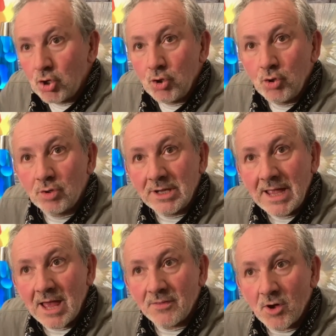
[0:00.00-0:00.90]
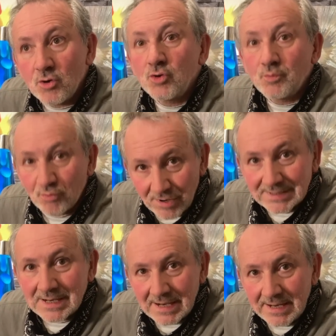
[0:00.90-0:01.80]
You can get those
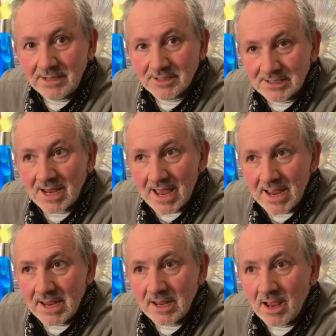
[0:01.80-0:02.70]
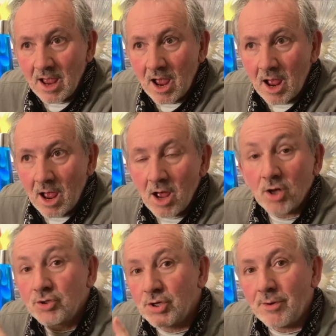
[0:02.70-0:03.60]
presently today,
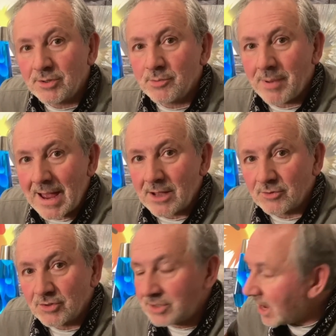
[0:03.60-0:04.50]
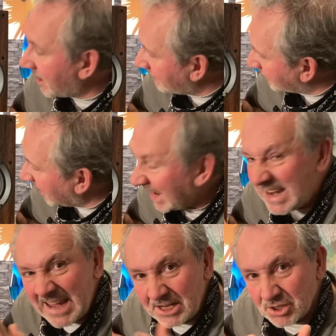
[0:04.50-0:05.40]
£200, yeah?
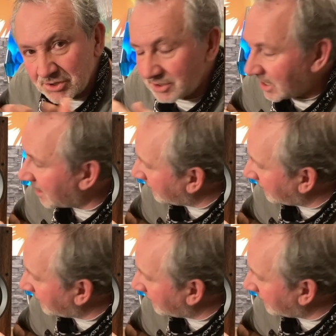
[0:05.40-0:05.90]
In England, yeah?